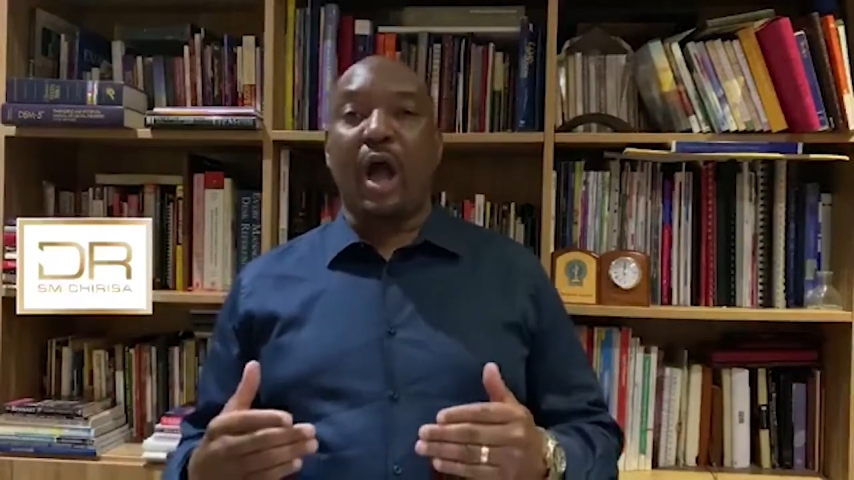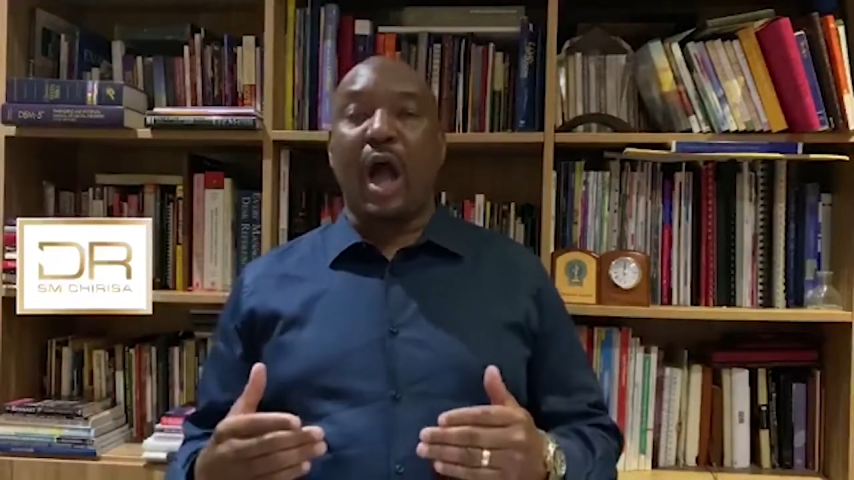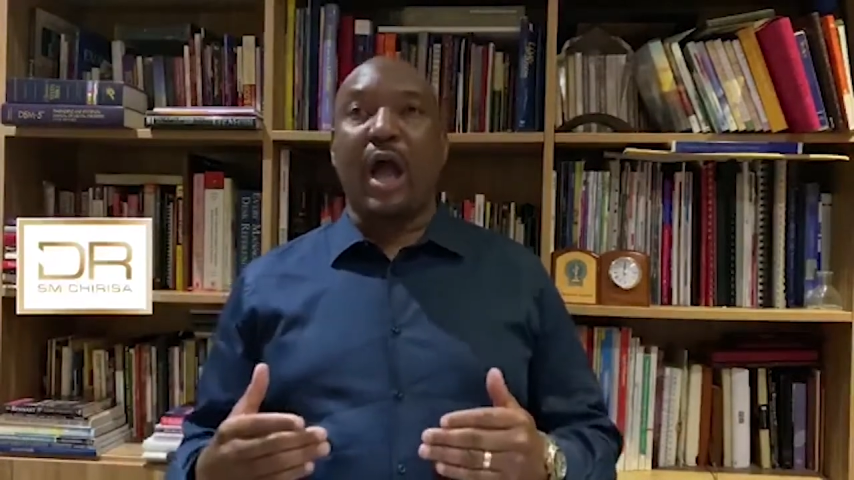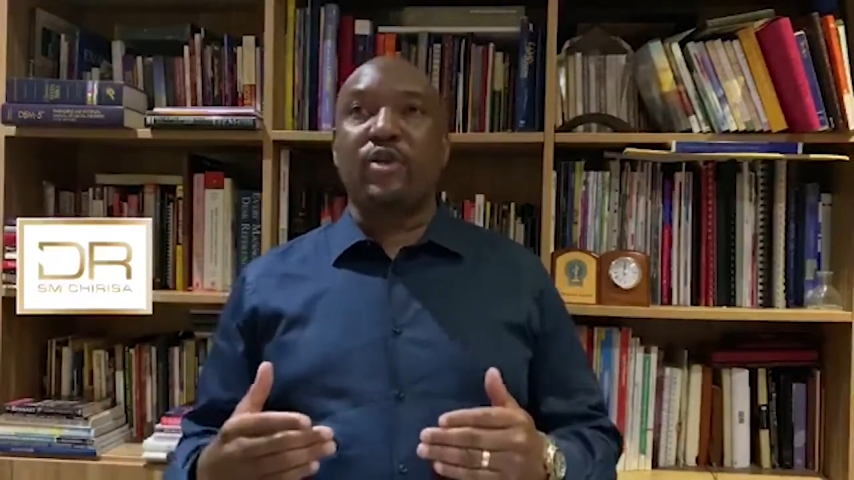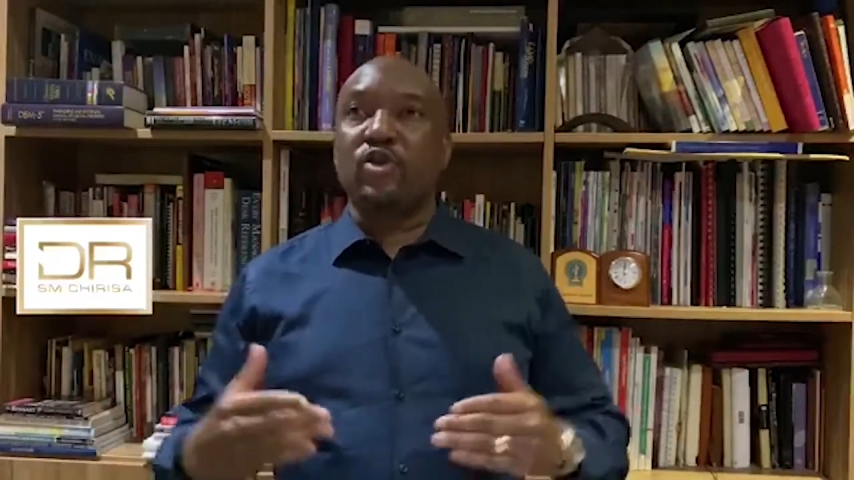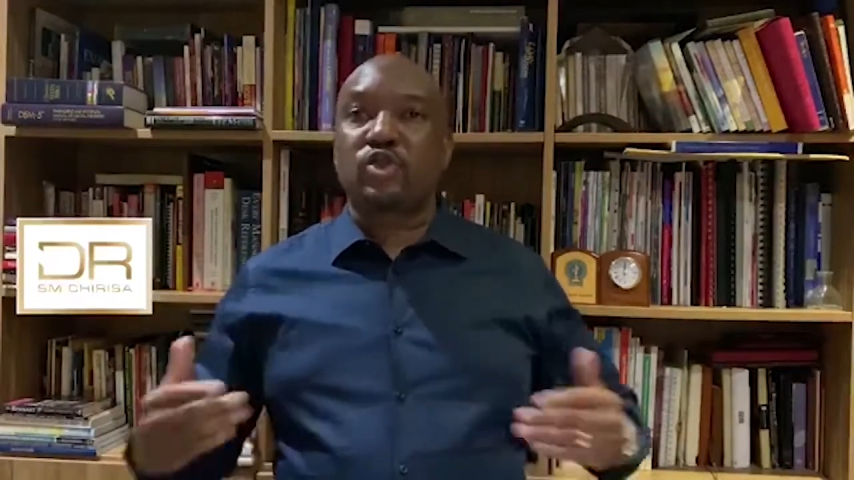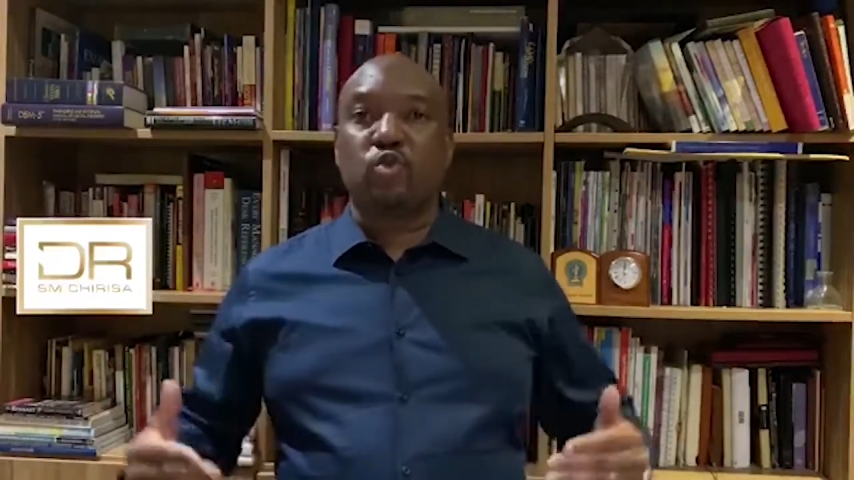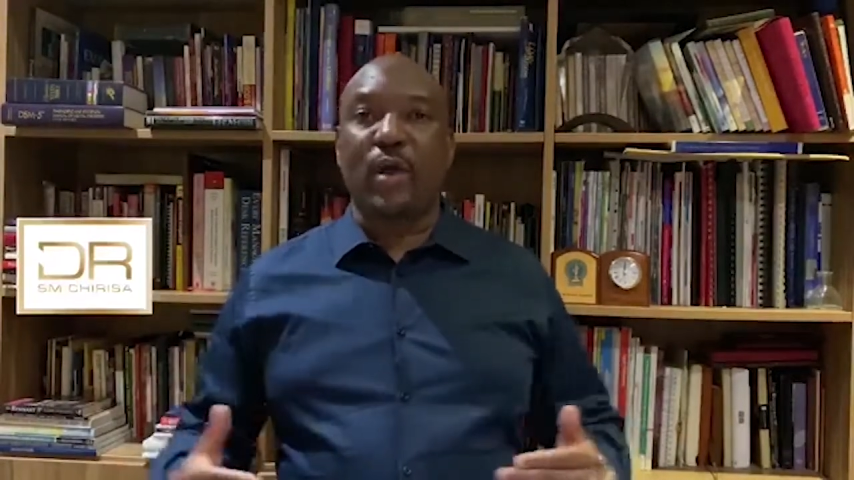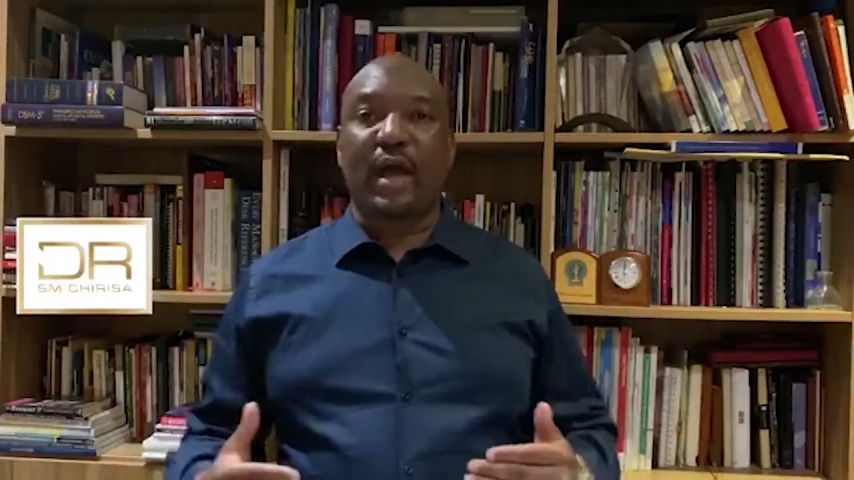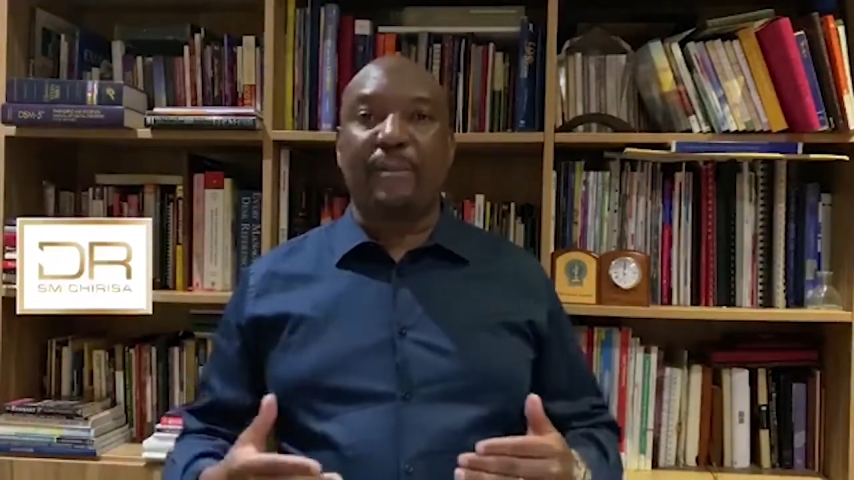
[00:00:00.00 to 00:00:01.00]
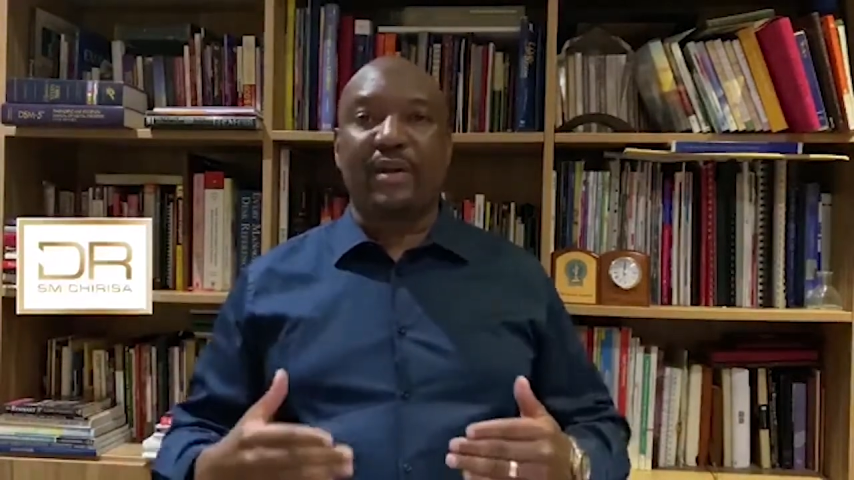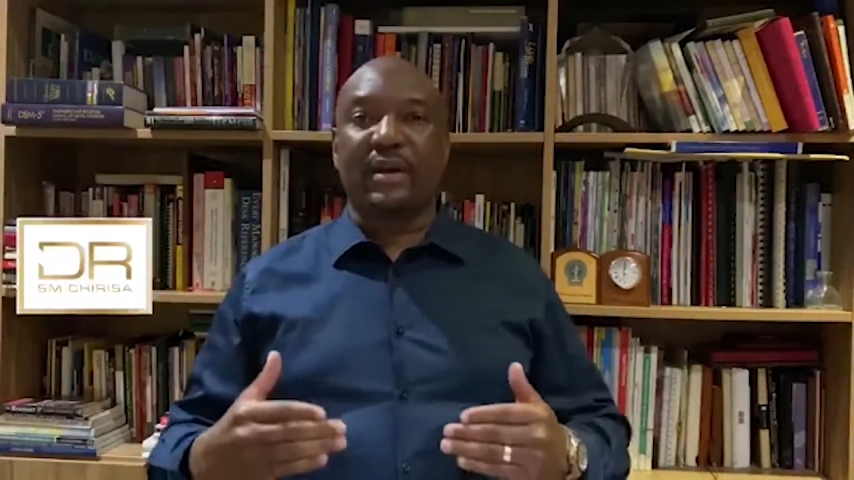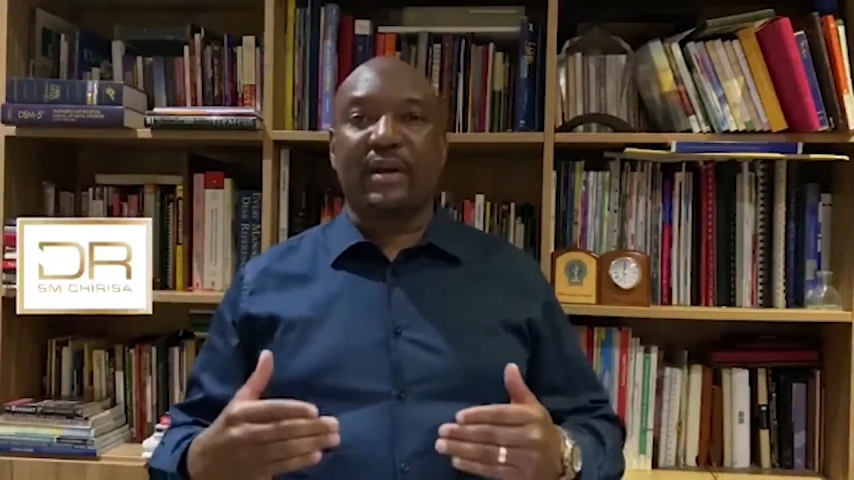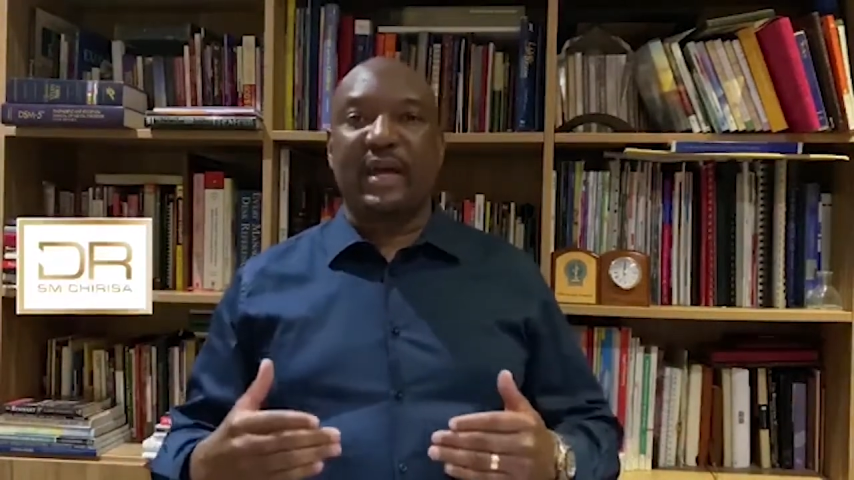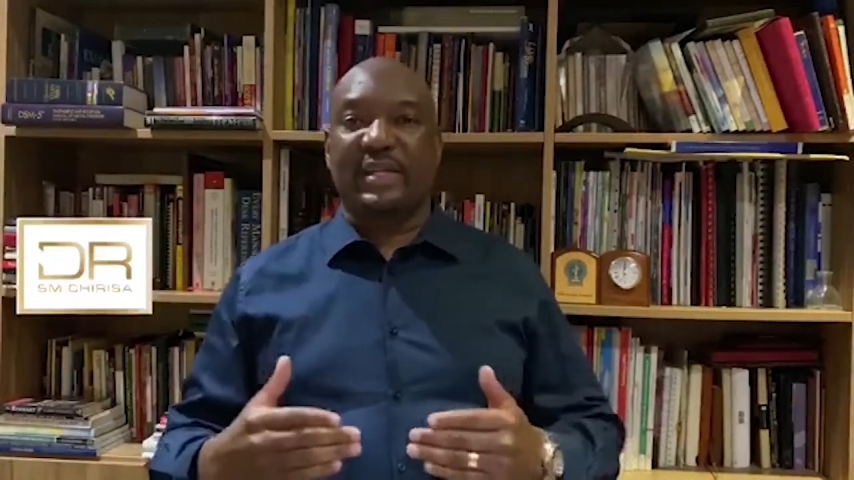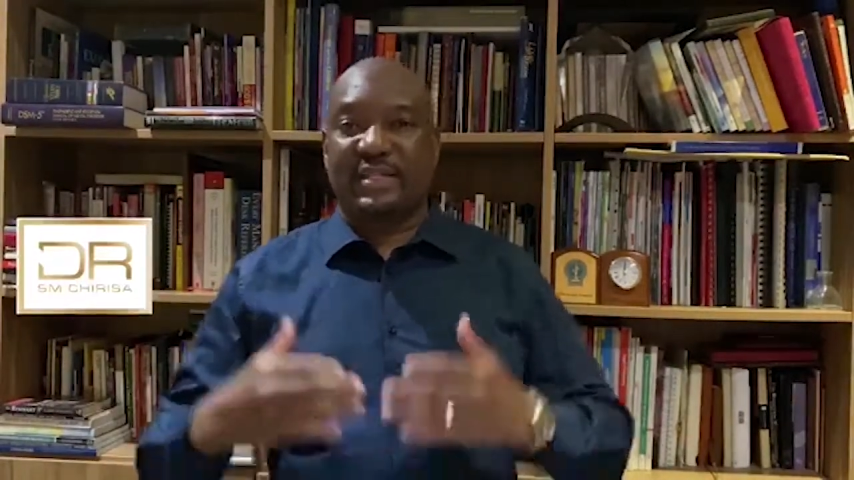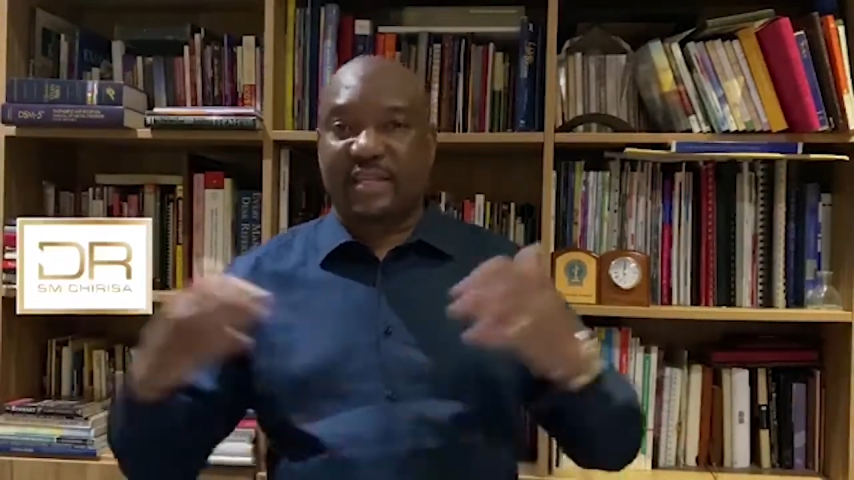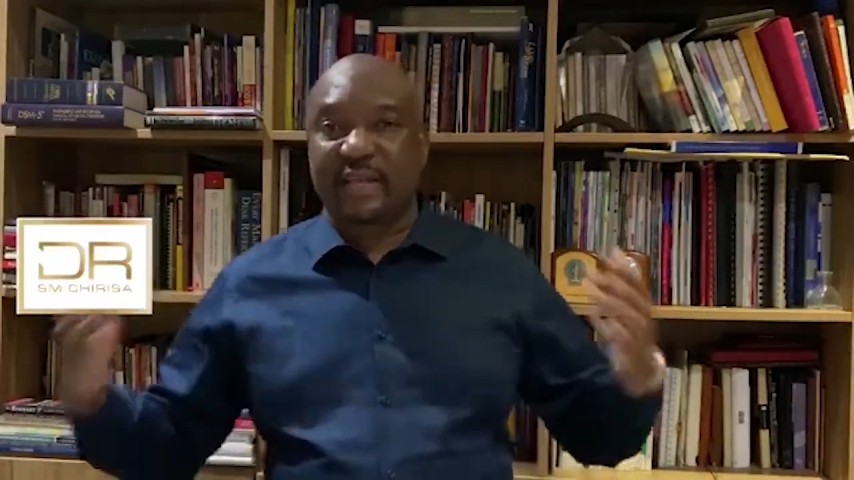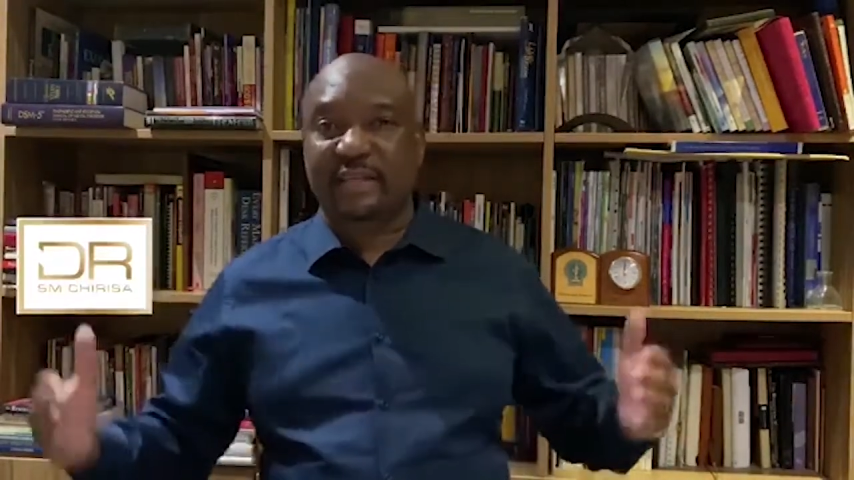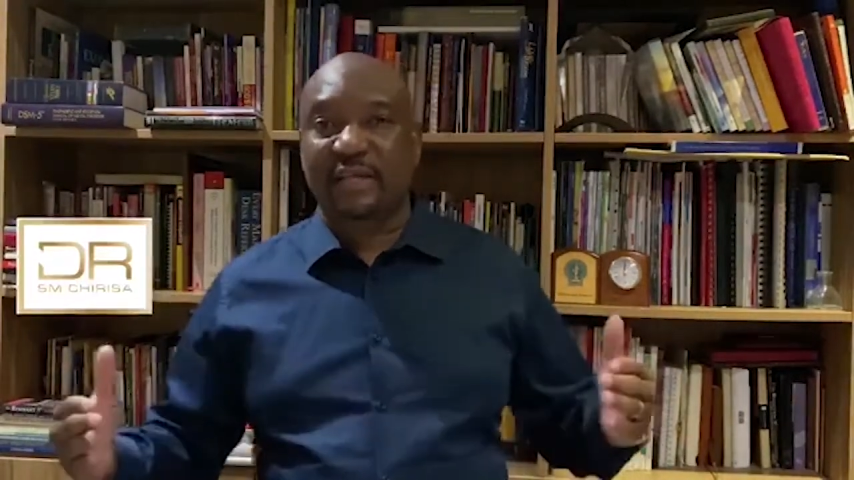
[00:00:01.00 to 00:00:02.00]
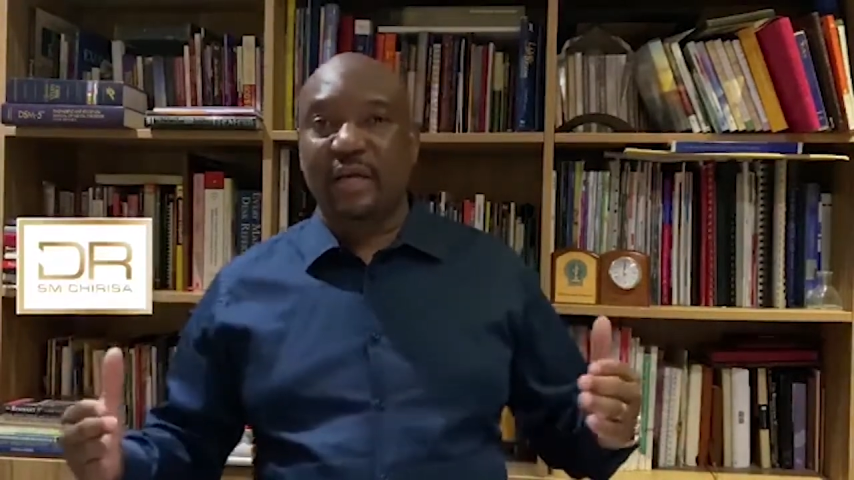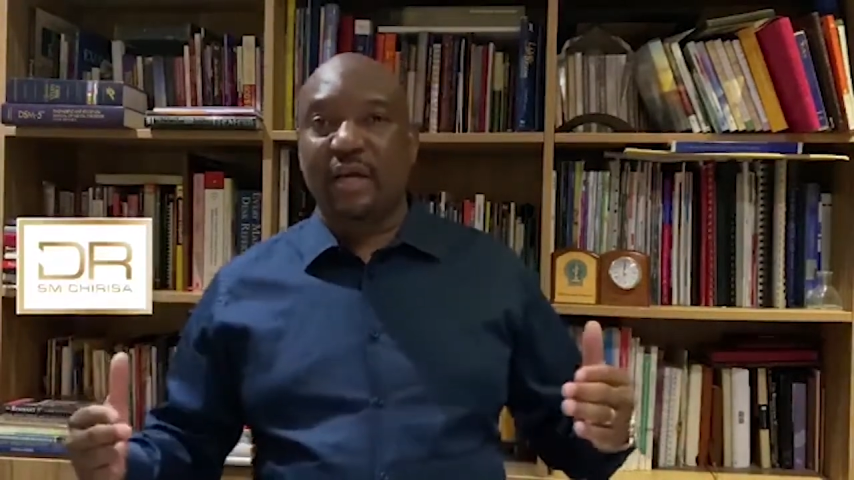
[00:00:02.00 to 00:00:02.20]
are used to wake up at 6,